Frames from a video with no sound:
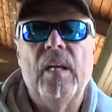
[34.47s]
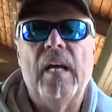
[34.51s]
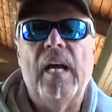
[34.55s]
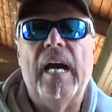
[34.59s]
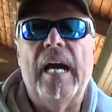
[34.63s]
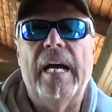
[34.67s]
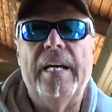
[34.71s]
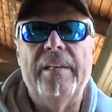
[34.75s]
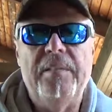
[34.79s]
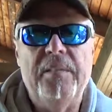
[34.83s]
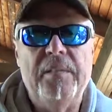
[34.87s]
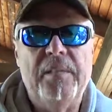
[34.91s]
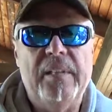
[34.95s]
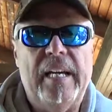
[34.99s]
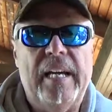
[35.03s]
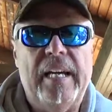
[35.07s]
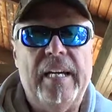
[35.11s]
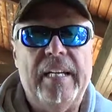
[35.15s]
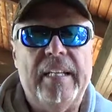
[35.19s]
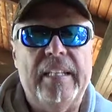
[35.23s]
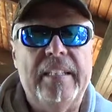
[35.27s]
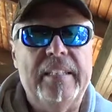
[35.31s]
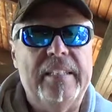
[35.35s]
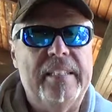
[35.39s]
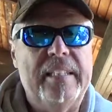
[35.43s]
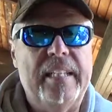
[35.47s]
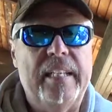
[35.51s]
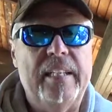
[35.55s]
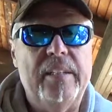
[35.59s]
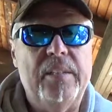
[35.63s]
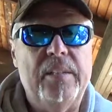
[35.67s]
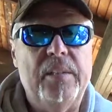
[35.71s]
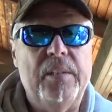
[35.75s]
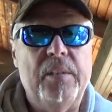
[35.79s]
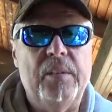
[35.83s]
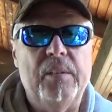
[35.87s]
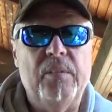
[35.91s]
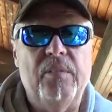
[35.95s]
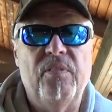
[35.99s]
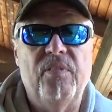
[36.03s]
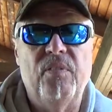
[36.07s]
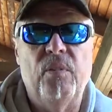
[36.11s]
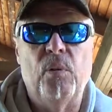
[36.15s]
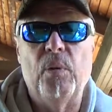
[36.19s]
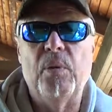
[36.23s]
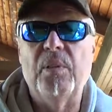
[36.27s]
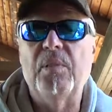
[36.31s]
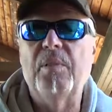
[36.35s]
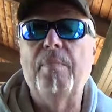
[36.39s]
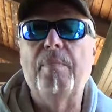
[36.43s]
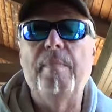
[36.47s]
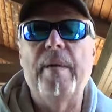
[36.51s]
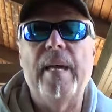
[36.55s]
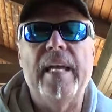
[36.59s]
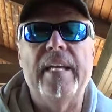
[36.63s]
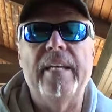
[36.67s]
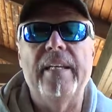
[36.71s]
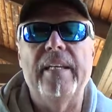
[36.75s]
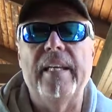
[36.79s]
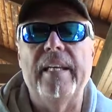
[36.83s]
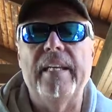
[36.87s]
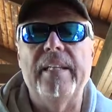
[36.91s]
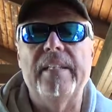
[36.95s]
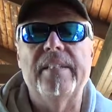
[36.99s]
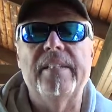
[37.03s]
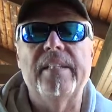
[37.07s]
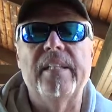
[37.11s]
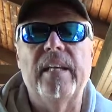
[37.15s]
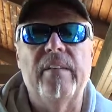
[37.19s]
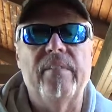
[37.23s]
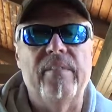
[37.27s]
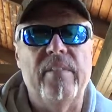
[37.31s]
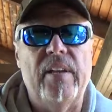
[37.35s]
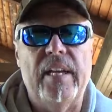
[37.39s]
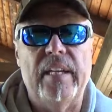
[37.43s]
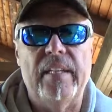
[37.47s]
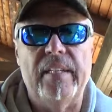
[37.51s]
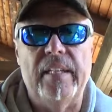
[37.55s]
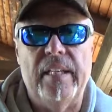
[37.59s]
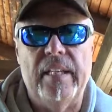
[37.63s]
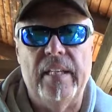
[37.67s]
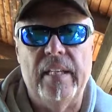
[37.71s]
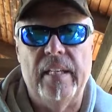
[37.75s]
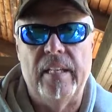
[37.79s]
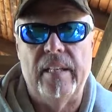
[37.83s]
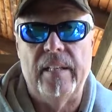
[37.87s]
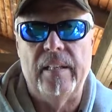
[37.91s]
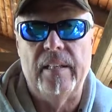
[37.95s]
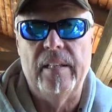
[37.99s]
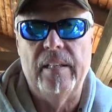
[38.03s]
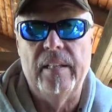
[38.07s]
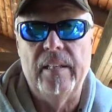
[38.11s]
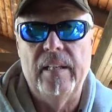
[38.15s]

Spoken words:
I do not consent to forced mandates of any kind.